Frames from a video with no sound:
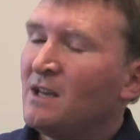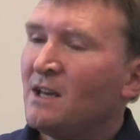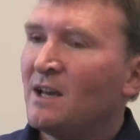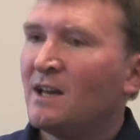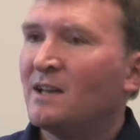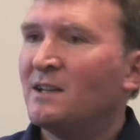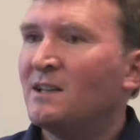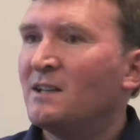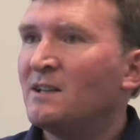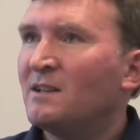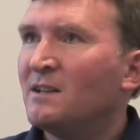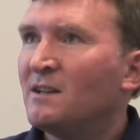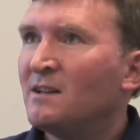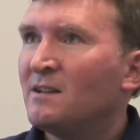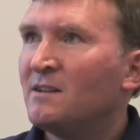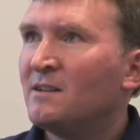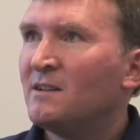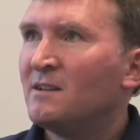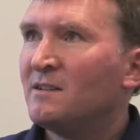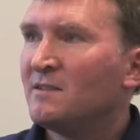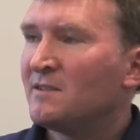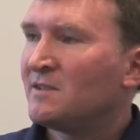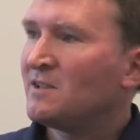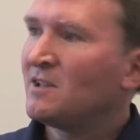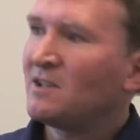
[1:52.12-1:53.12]
And in
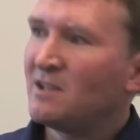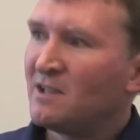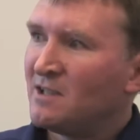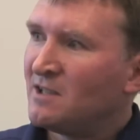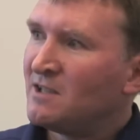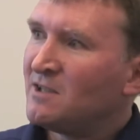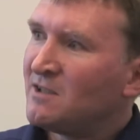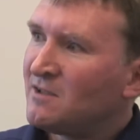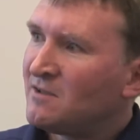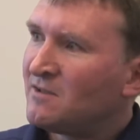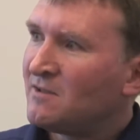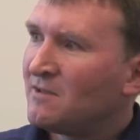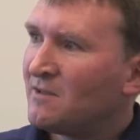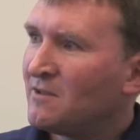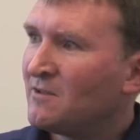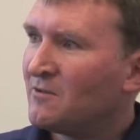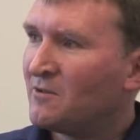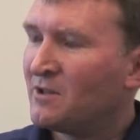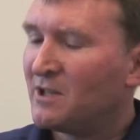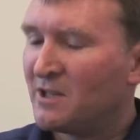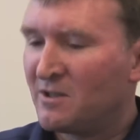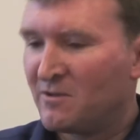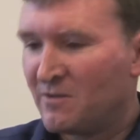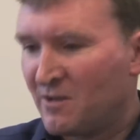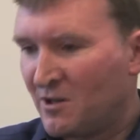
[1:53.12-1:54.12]
cities,
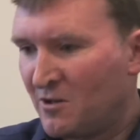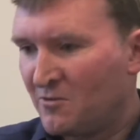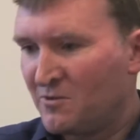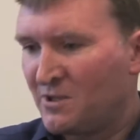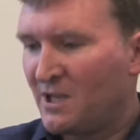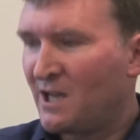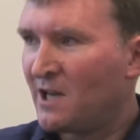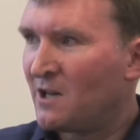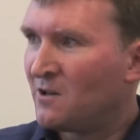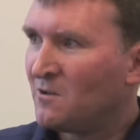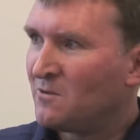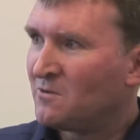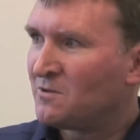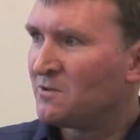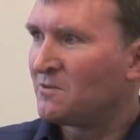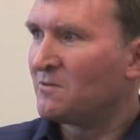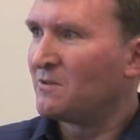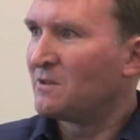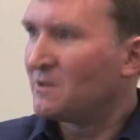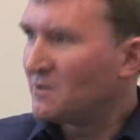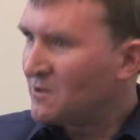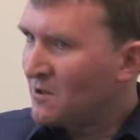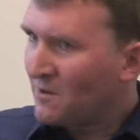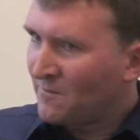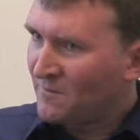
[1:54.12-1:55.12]
or in hotels, or
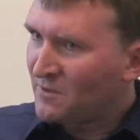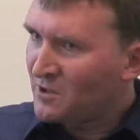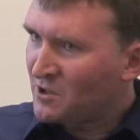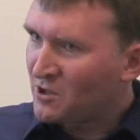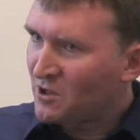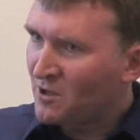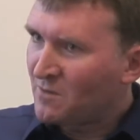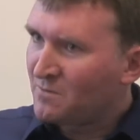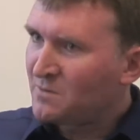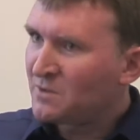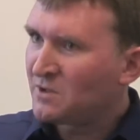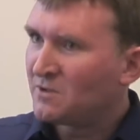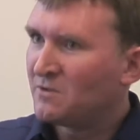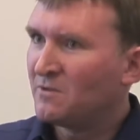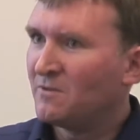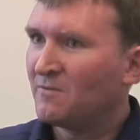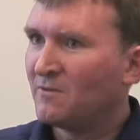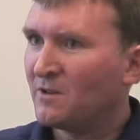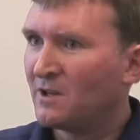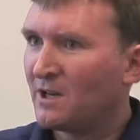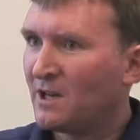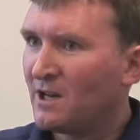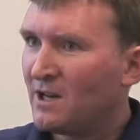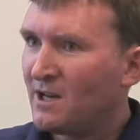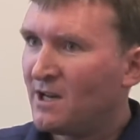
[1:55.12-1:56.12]
in coffee shops, you've
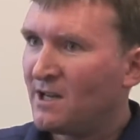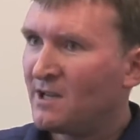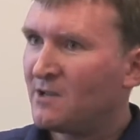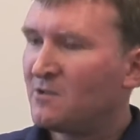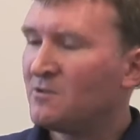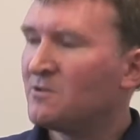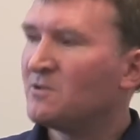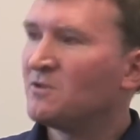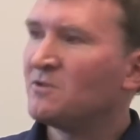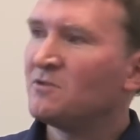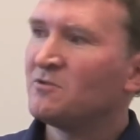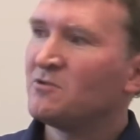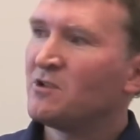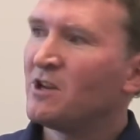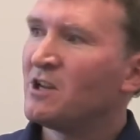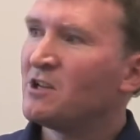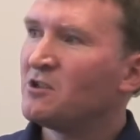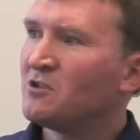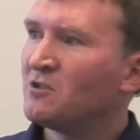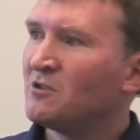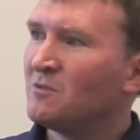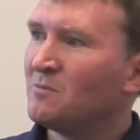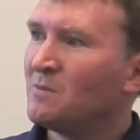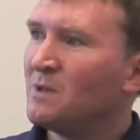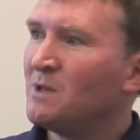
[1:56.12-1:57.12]
got a high
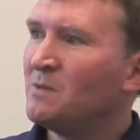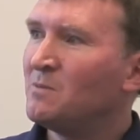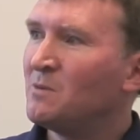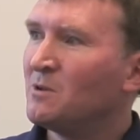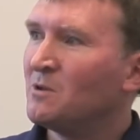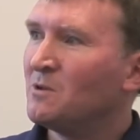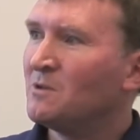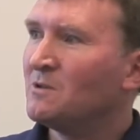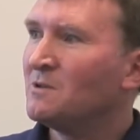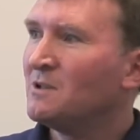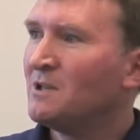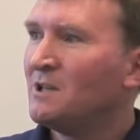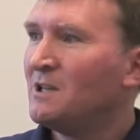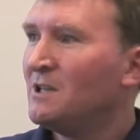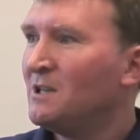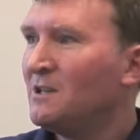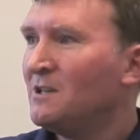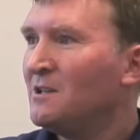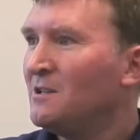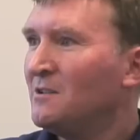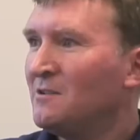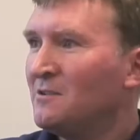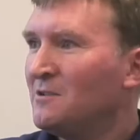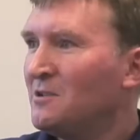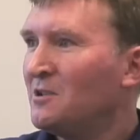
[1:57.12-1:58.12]
concentration of people.
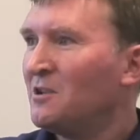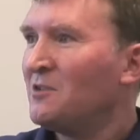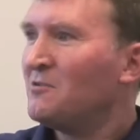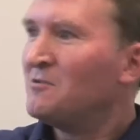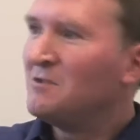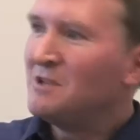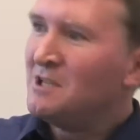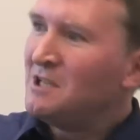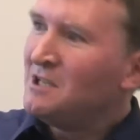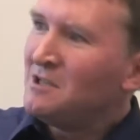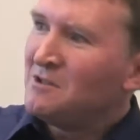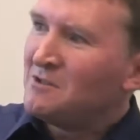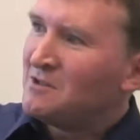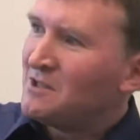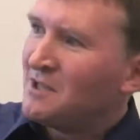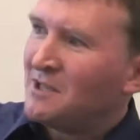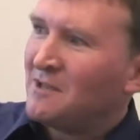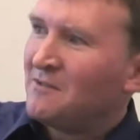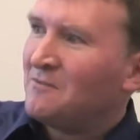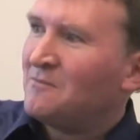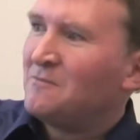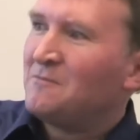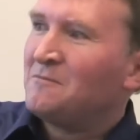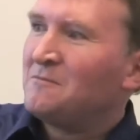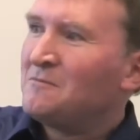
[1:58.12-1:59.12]
You don't need to
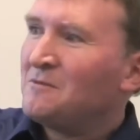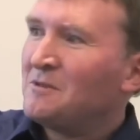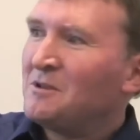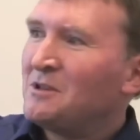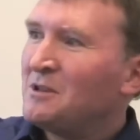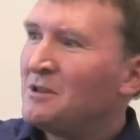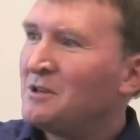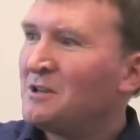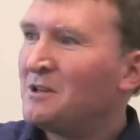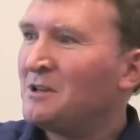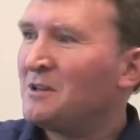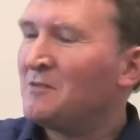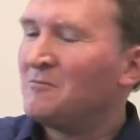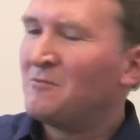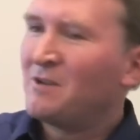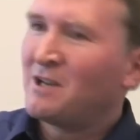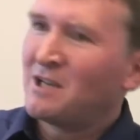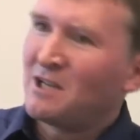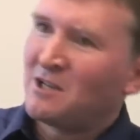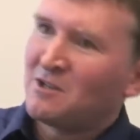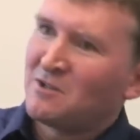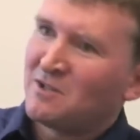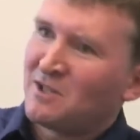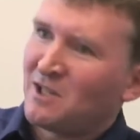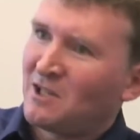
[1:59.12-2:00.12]
give a
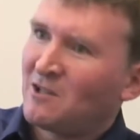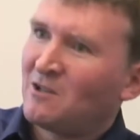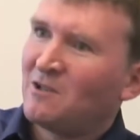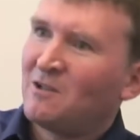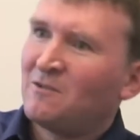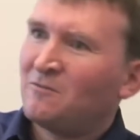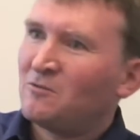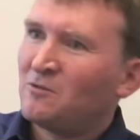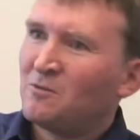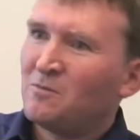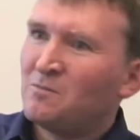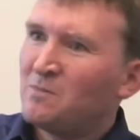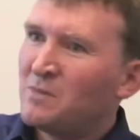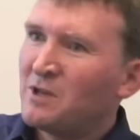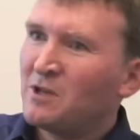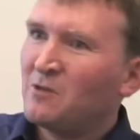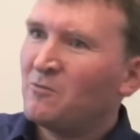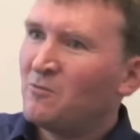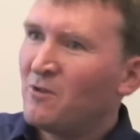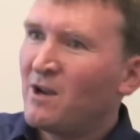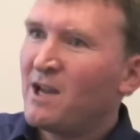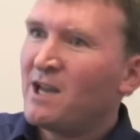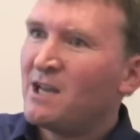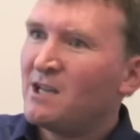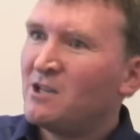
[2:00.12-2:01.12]
radio signal over a big
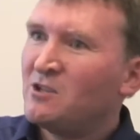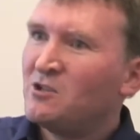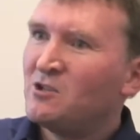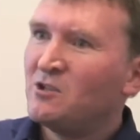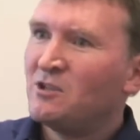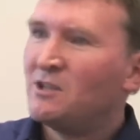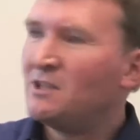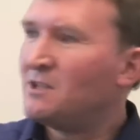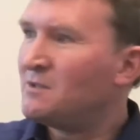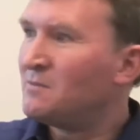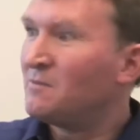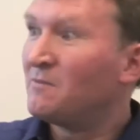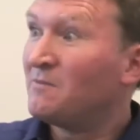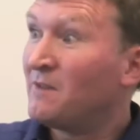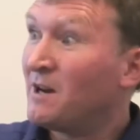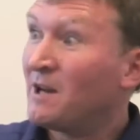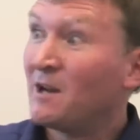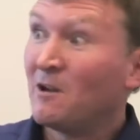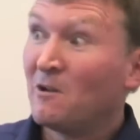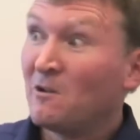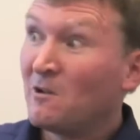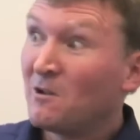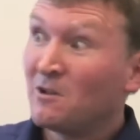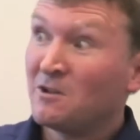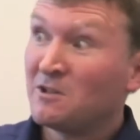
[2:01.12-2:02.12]
range. You need to provide
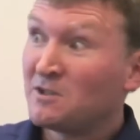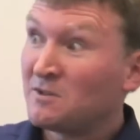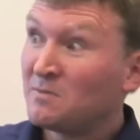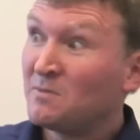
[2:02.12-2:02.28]
a lot of